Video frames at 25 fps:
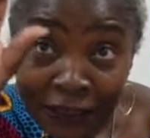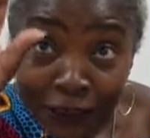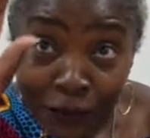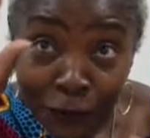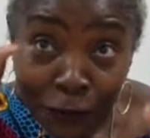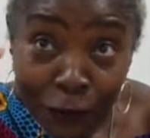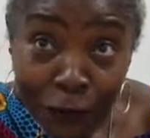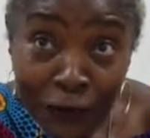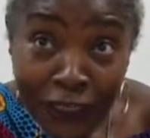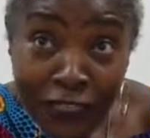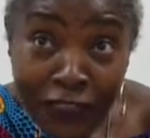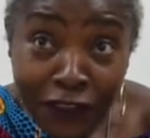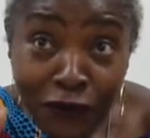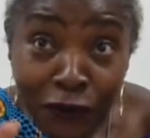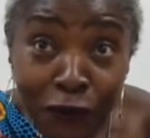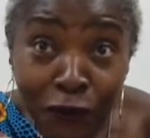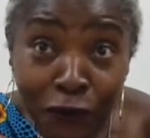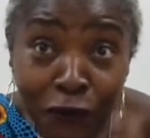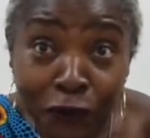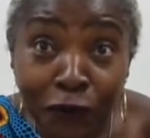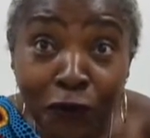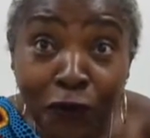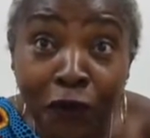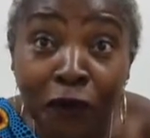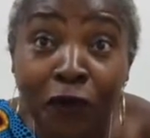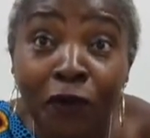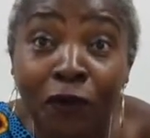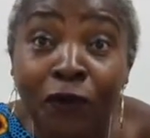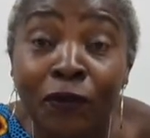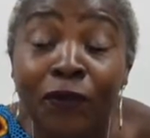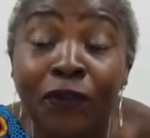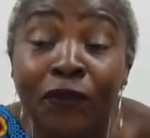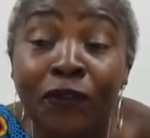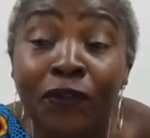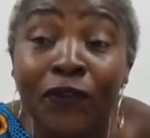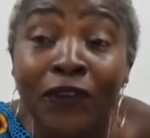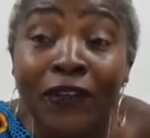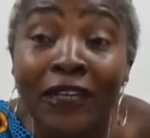way to draw
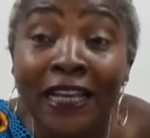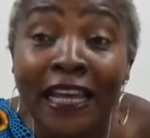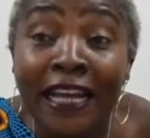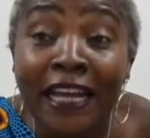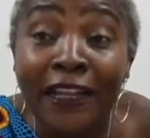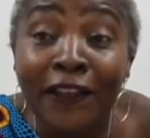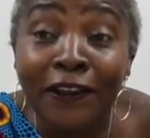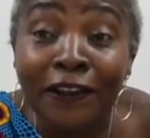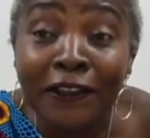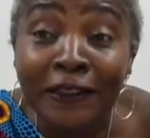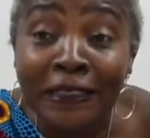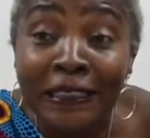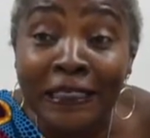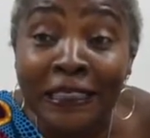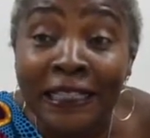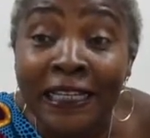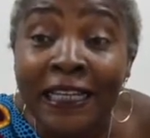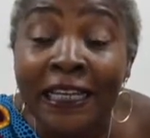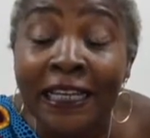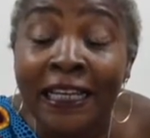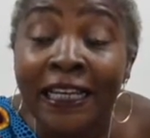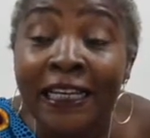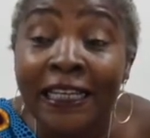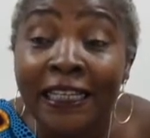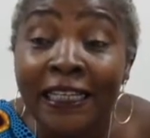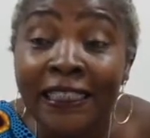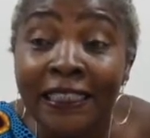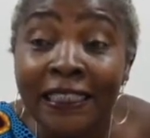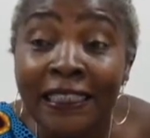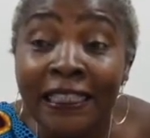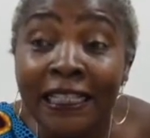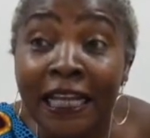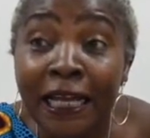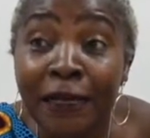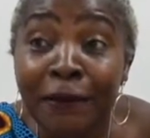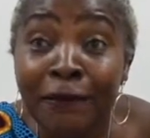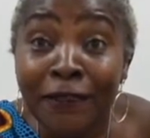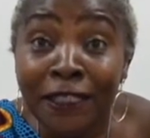the letters. His
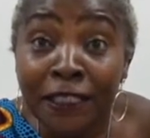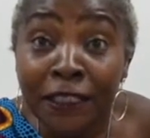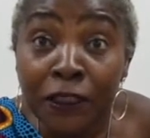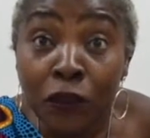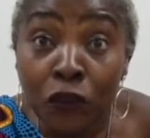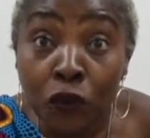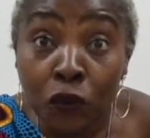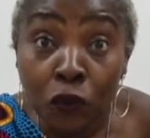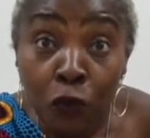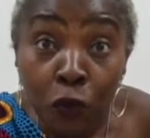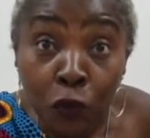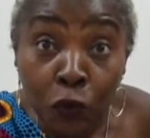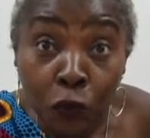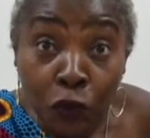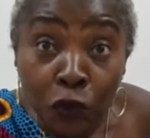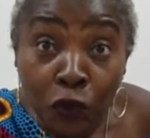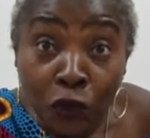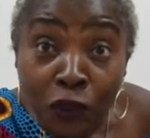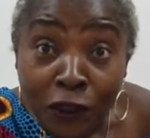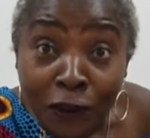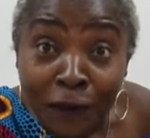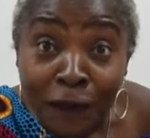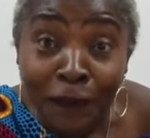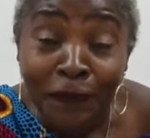name is Toon.